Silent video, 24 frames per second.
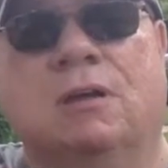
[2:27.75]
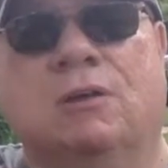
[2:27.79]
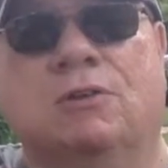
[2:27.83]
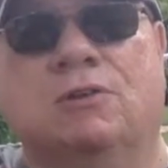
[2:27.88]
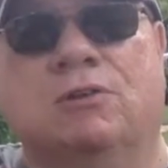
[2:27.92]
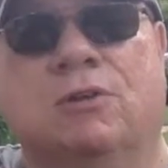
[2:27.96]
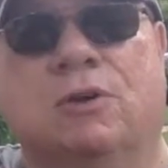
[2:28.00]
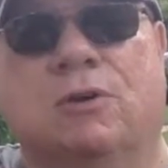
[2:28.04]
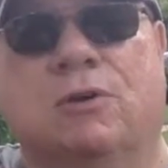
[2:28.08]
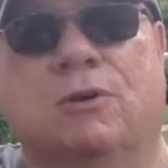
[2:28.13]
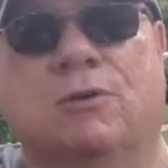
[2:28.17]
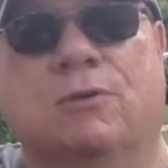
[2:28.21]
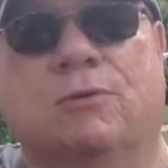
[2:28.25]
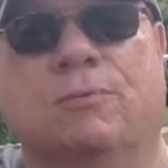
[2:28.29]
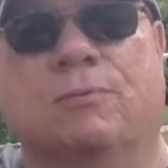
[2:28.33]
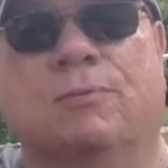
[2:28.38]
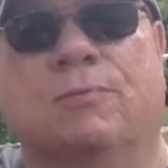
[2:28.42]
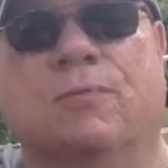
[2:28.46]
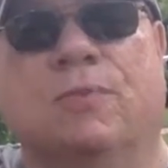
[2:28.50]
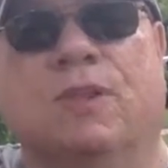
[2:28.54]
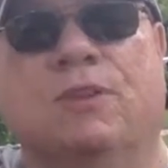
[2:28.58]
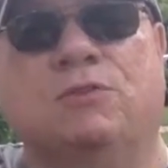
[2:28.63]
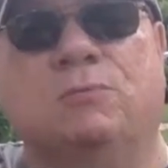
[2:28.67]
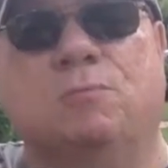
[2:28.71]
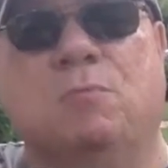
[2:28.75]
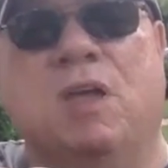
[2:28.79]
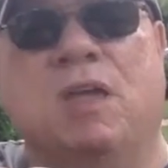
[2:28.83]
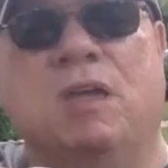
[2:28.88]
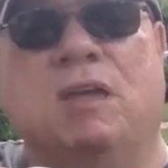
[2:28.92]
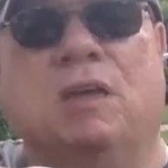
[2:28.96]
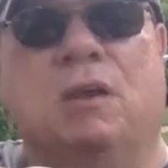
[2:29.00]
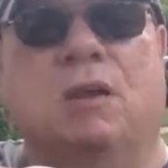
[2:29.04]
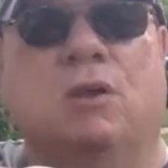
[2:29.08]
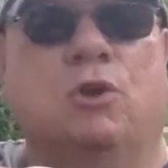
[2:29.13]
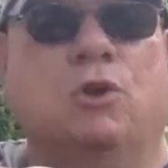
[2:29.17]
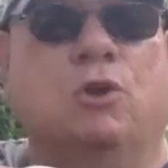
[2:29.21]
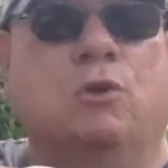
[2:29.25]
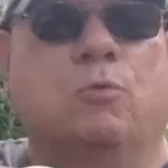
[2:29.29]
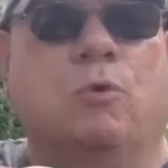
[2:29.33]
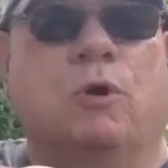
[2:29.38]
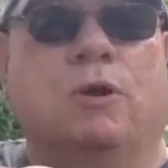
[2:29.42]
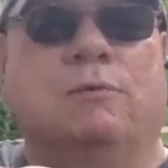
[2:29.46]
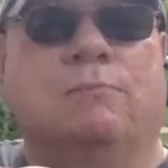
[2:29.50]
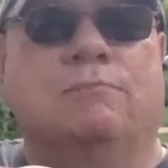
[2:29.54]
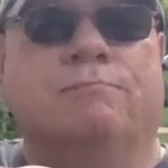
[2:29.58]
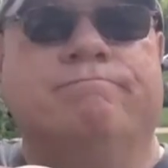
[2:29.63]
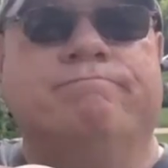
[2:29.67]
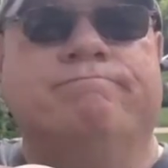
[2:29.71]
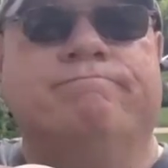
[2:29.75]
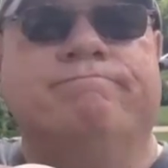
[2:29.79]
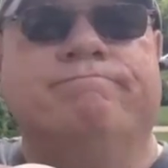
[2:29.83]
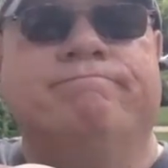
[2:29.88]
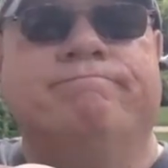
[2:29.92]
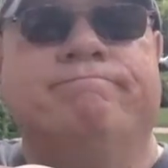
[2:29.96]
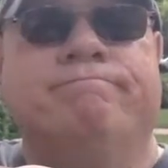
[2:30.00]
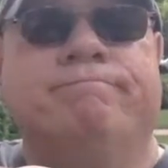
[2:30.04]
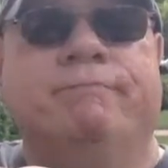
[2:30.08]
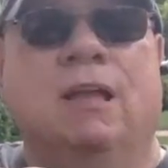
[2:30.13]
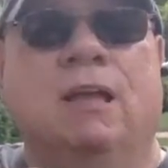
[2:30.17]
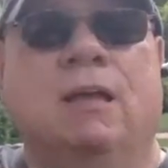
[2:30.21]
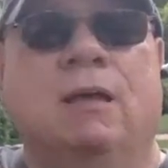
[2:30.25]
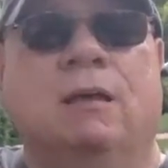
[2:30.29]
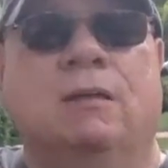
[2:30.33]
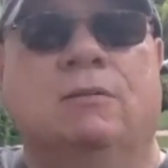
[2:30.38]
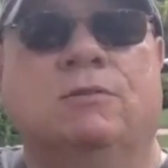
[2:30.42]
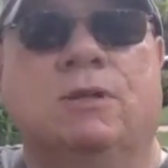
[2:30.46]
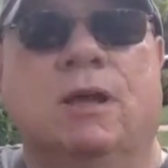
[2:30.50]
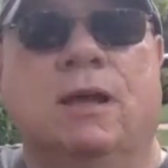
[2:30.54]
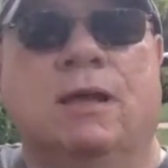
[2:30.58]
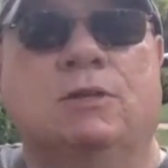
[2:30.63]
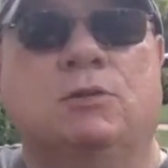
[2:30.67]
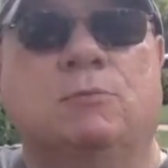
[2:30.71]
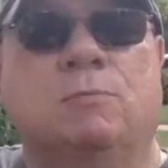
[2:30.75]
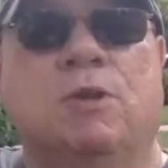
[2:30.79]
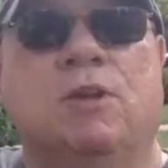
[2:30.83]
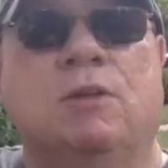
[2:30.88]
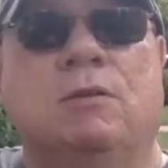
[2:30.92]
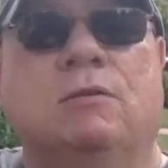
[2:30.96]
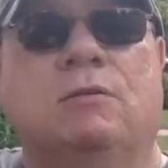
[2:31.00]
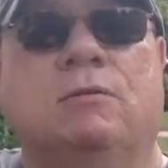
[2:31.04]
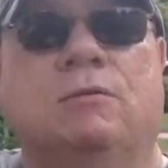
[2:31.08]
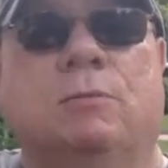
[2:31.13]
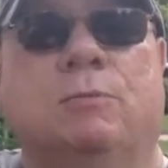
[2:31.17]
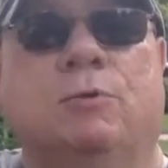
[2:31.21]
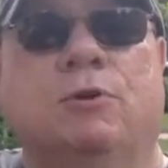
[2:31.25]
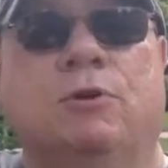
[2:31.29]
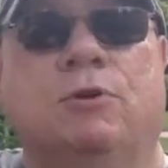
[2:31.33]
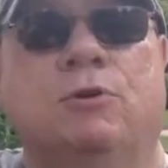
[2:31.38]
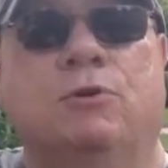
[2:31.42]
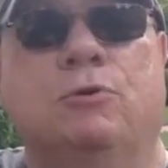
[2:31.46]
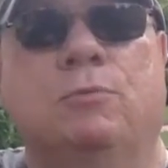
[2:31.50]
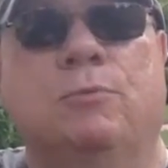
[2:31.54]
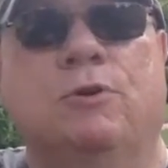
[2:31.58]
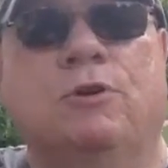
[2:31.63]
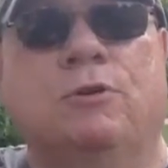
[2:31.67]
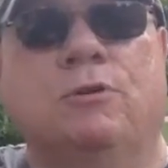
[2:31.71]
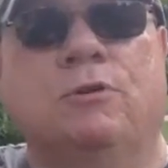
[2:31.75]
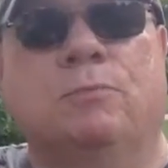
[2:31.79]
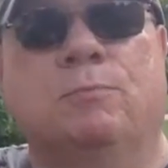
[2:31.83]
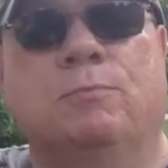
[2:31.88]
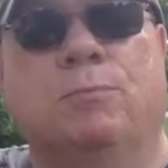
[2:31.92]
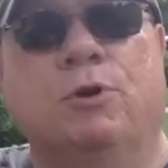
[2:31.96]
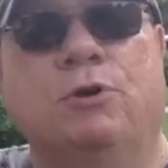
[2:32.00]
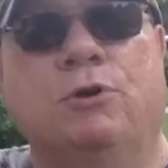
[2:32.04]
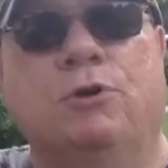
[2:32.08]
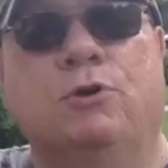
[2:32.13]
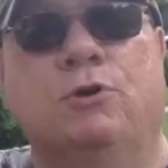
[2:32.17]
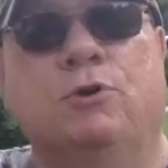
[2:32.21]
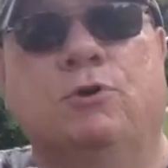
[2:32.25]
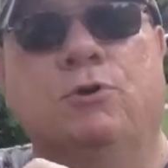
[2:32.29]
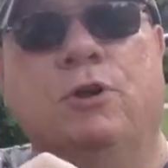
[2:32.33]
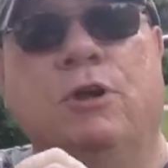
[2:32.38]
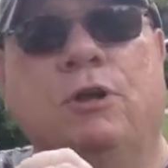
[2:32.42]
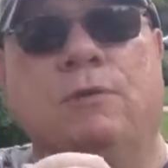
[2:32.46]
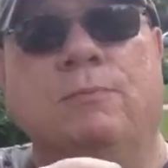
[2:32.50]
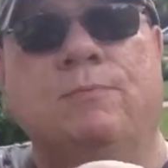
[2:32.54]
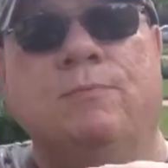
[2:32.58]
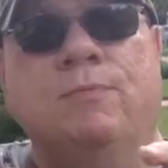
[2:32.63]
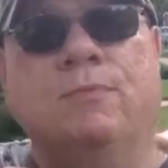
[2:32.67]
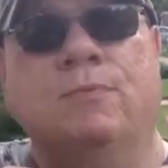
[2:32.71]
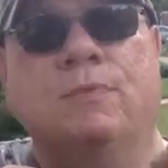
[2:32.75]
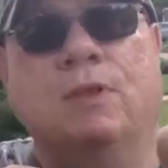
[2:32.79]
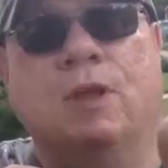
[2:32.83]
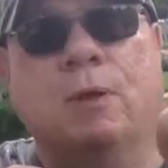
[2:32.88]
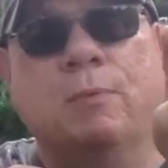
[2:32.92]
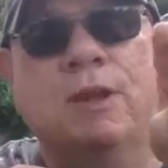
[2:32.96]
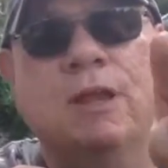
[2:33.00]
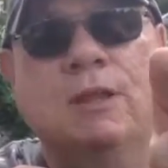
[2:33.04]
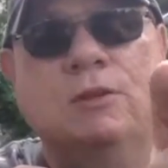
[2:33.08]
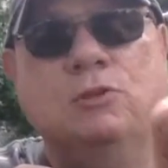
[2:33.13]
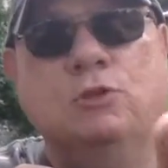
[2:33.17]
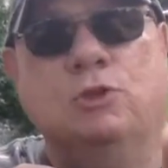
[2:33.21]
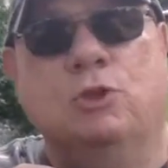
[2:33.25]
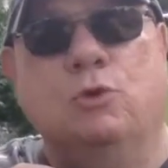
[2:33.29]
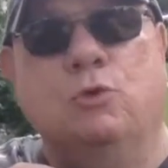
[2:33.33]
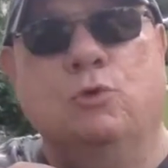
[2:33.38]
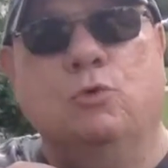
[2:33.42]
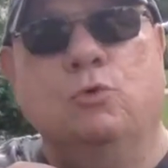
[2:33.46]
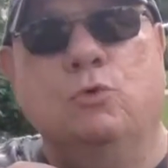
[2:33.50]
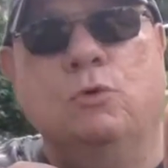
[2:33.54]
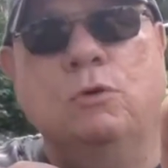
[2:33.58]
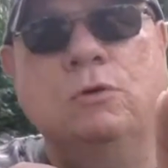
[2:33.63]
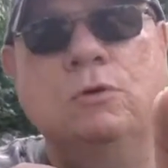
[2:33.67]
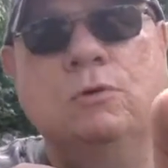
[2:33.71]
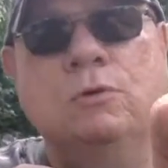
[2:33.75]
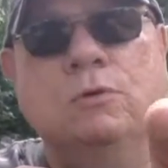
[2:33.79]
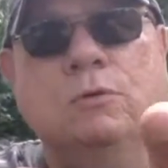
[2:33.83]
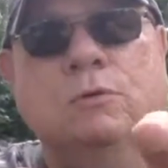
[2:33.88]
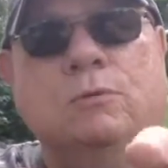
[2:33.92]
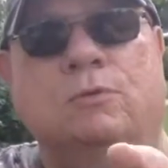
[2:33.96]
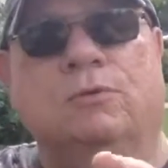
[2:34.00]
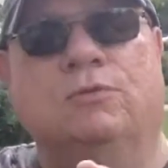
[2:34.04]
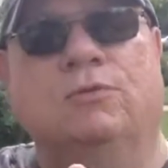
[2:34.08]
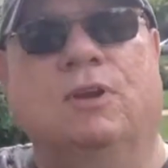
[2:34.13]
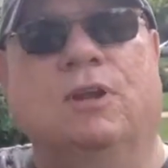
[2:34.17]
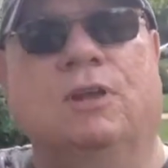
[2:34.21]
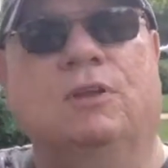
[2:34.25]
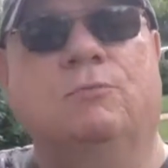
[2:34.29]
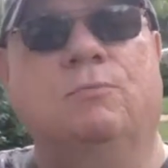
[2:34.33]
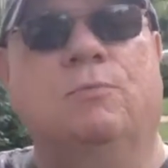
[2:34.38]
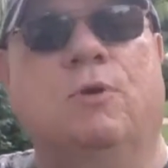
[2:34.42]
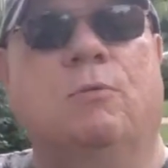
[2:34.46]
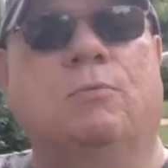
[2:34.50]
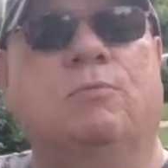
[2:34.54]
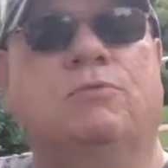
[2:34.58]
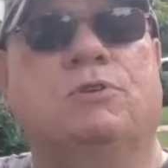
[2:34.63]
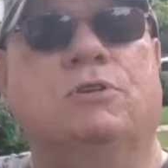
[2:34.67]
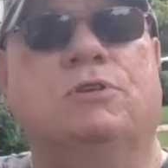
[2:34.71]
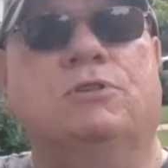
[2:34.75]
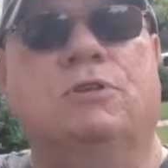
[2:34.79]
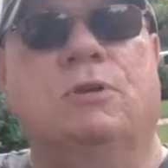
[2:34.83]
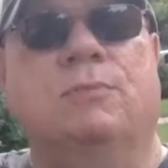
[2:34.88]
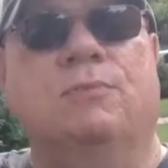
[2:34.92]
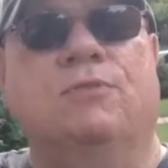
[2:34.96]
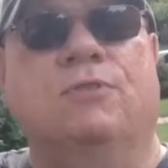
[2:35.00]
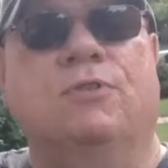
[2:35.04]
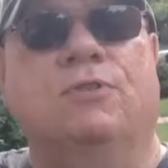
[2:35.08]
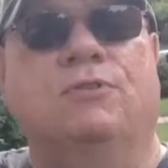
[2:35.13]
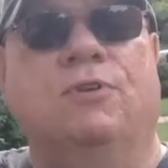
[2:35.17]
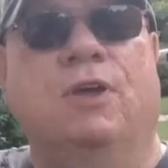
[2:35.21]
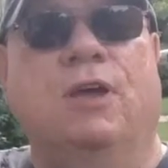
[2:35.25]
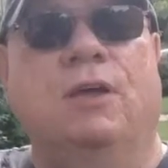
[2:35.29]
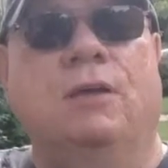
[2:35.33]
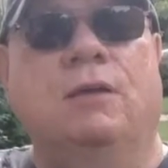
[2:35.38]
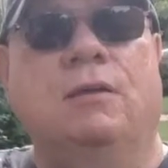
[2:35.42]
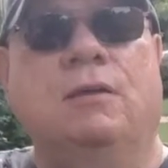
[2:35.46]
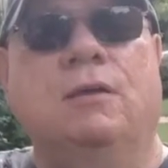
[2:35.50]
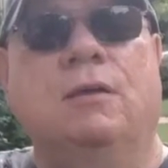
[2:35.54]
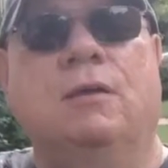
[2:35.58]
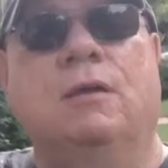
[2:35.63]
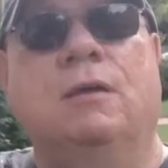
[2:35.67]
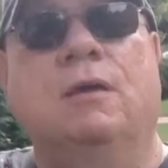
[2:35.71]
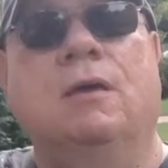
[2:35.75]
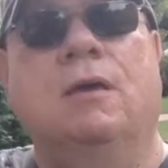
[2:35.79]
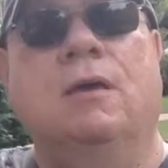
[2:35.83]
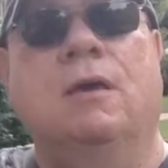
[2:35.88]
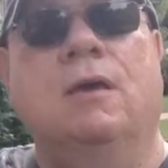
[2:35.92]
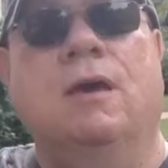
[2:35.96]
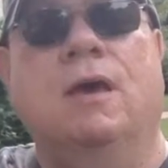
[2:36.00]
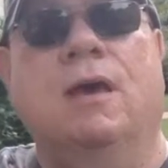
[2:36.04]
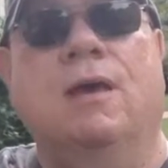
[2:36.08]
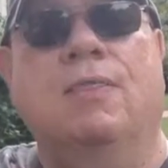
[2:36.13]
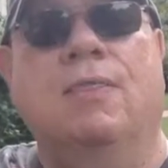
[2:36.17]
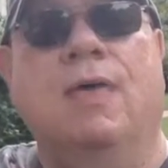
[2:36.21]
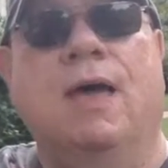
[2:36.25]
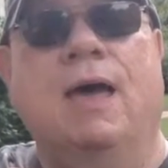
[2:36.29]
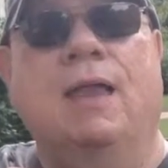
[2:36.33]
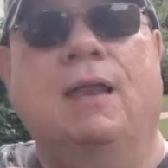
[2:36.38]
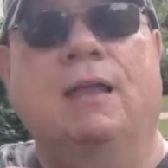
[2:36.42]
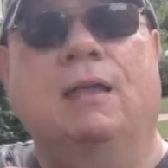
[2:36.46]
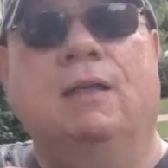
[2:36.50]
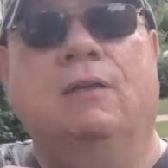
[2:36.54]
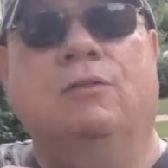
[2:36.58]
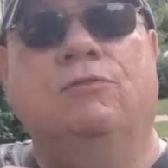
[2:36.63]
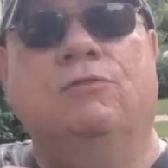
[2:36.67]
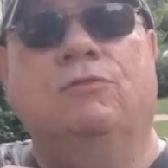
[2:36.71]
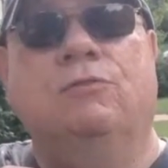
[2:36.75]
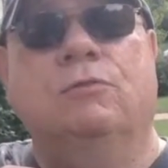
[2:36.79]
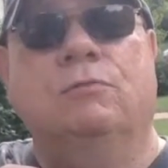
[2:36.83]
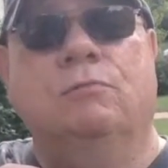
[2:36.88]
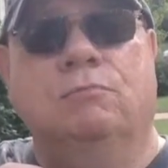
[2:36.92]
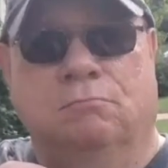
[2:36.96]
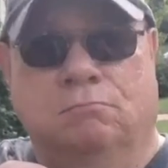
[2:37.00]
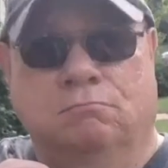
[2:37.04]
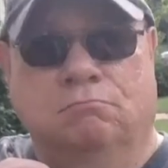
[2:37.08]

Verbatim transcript: So let's make it a good one. Don Schmidt, Book Kahuna, coming at you. Today's publishing tip of the day. And that is